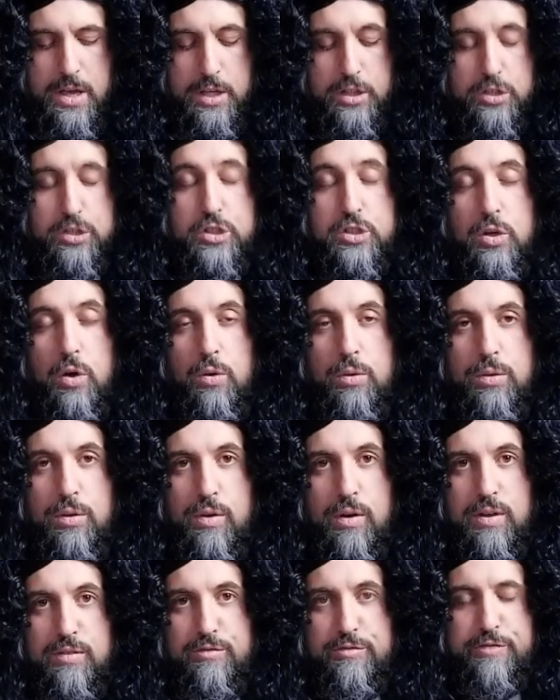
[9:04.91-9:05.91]
So
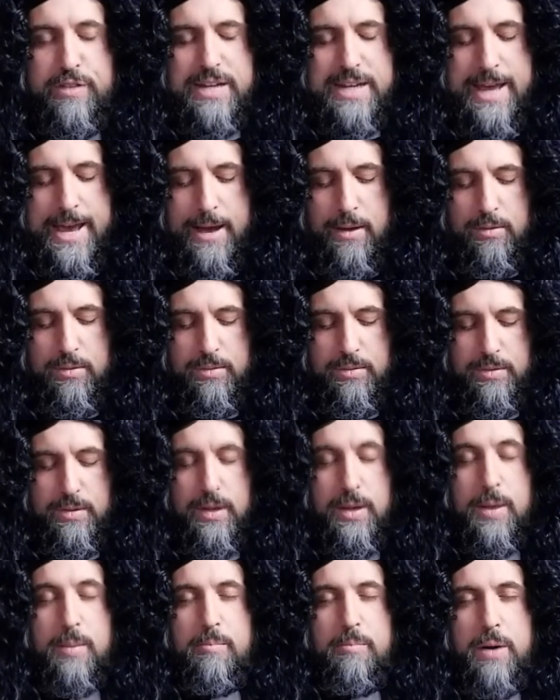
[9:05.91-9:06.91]
long for now.
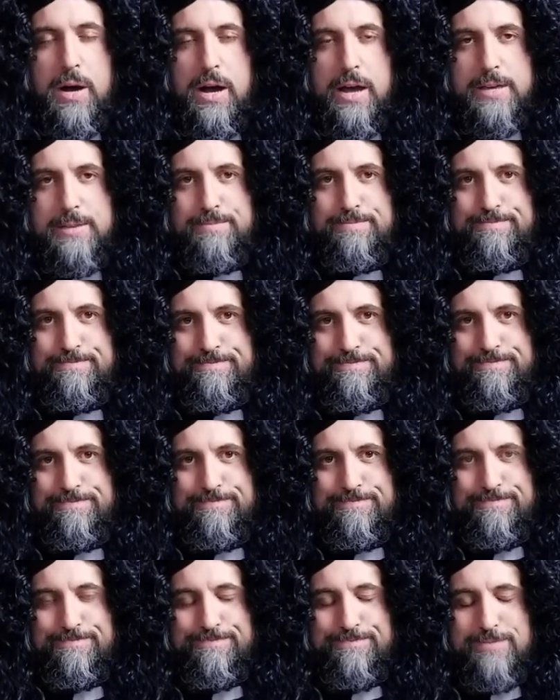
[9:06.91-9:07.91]
Bye.
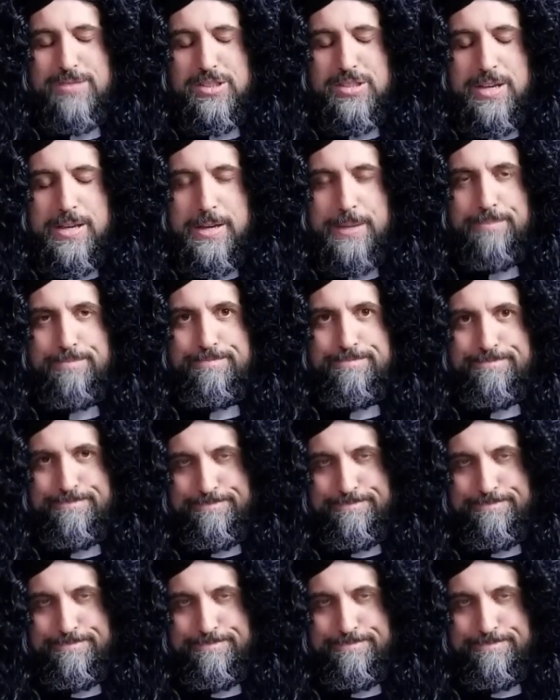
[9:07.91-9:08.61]
See ya.